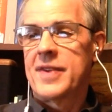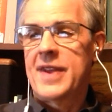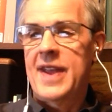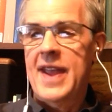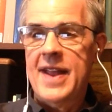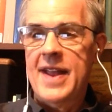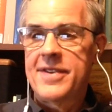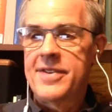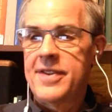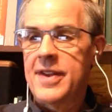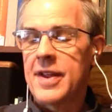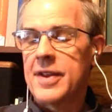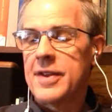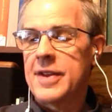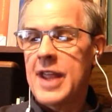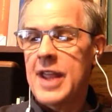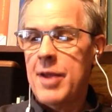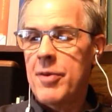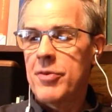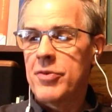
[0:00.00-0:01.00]
That's it.
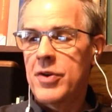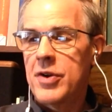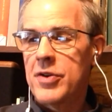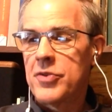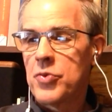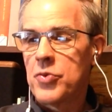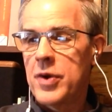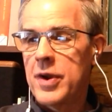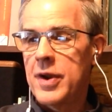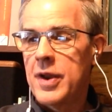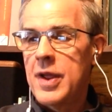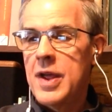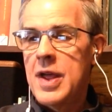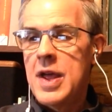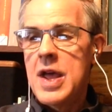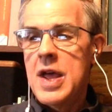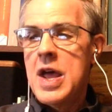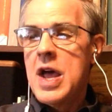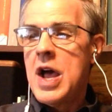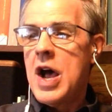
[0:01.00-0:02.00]
Gamma's 120.
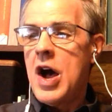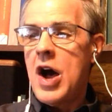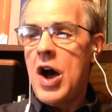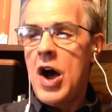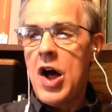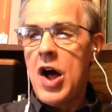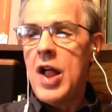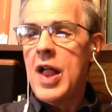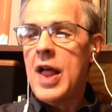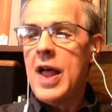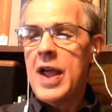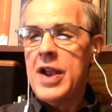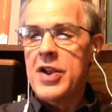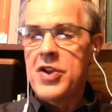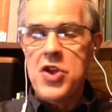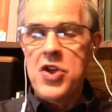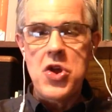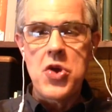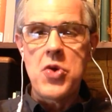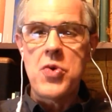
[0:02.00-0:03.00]
All I
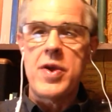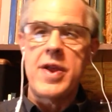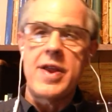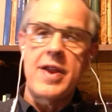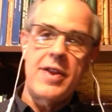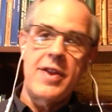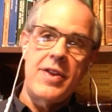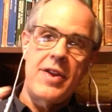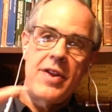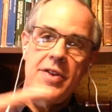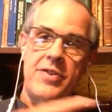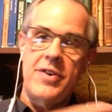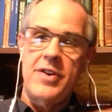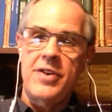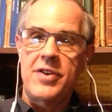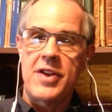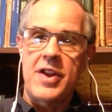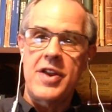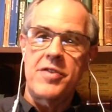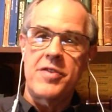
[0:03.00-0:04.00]
do,
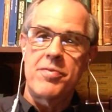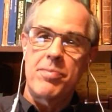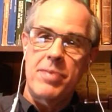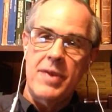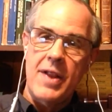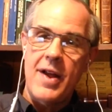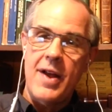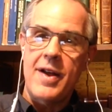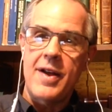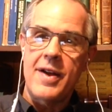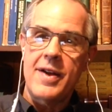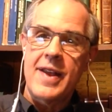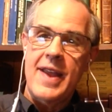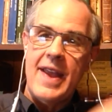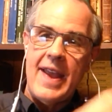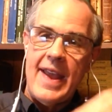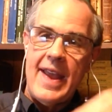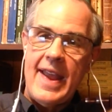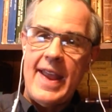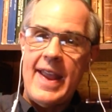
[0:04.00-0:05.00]
is plug
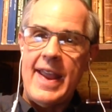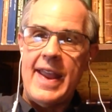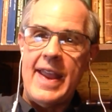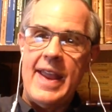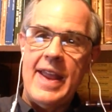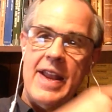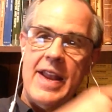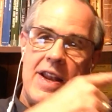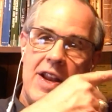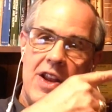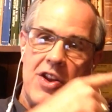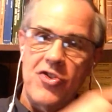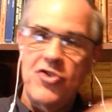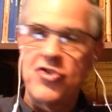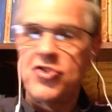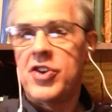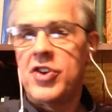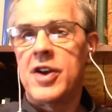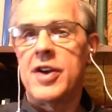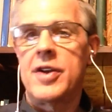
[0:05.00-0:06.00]
and
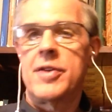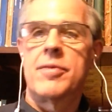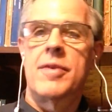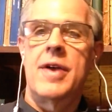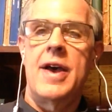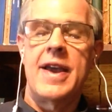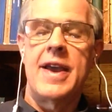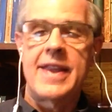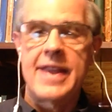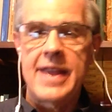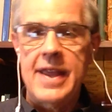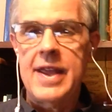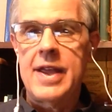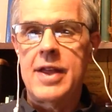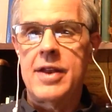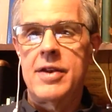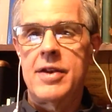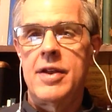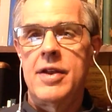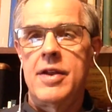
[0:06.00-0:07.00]
chug.
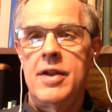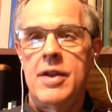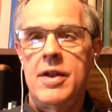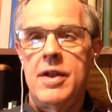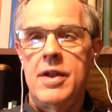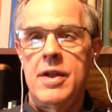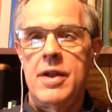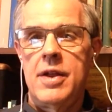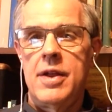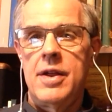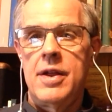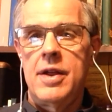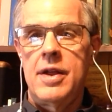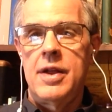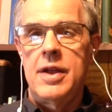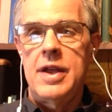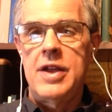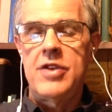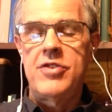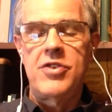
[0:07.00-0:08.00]
Again,
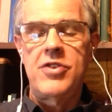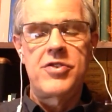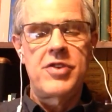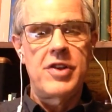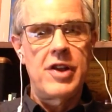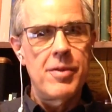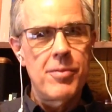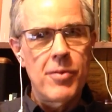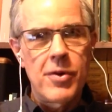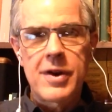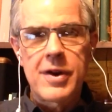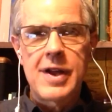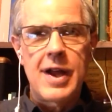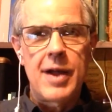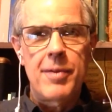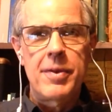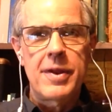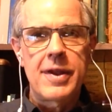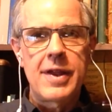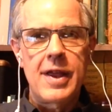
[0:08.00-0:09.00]
it's just a little more
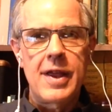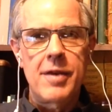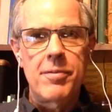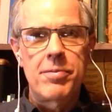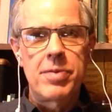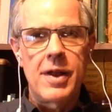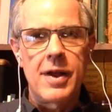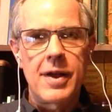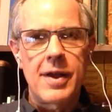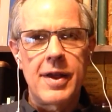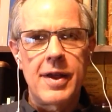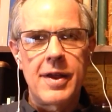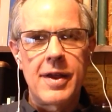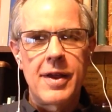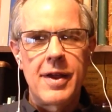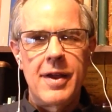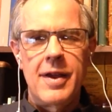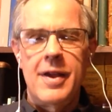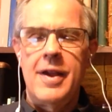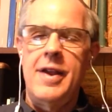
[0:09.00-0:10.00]
complicated plugging.
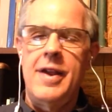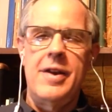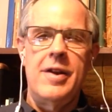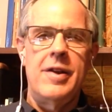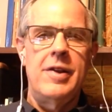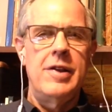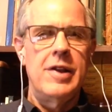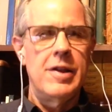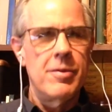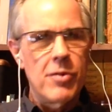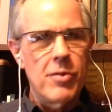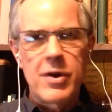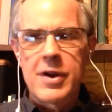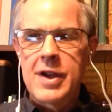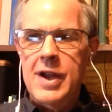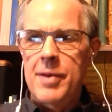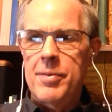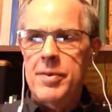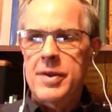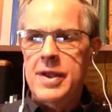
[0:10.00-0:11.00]
and a little more
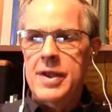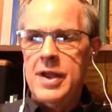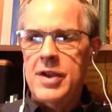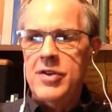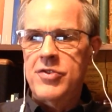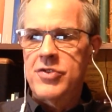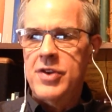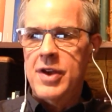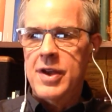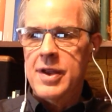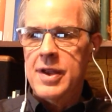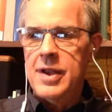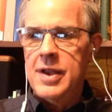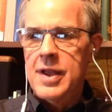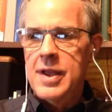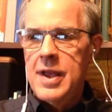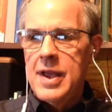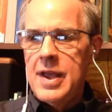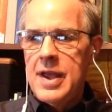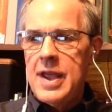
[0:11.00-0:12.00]
complicated chugging,
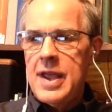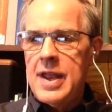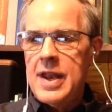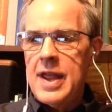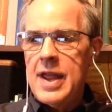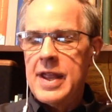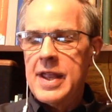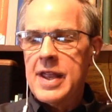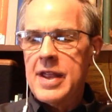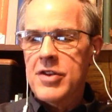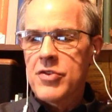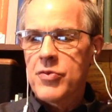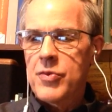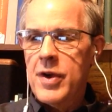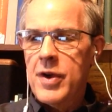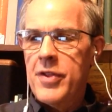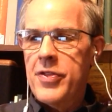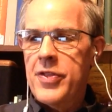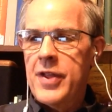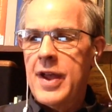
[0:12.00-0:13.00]
and I get
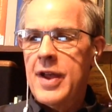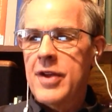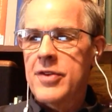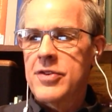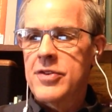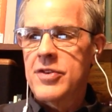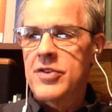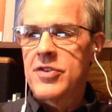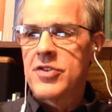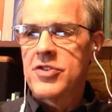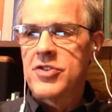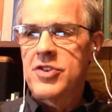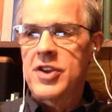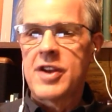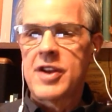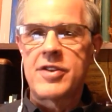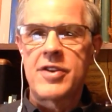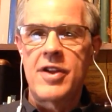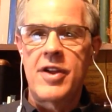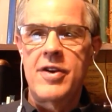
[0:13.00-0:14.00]

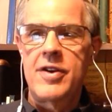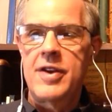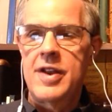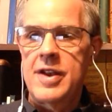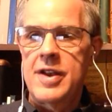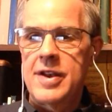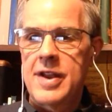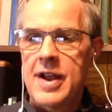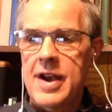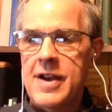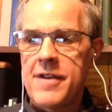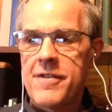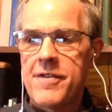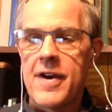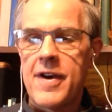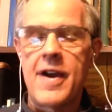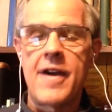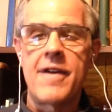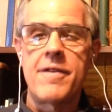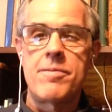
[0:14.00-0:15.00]

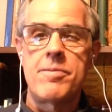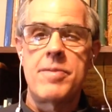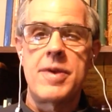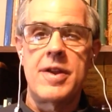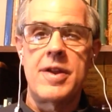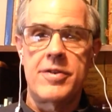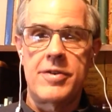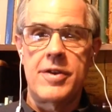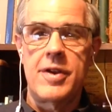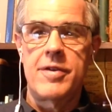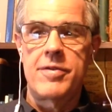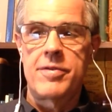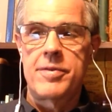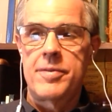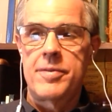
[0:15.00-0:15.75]
12,695 PSF.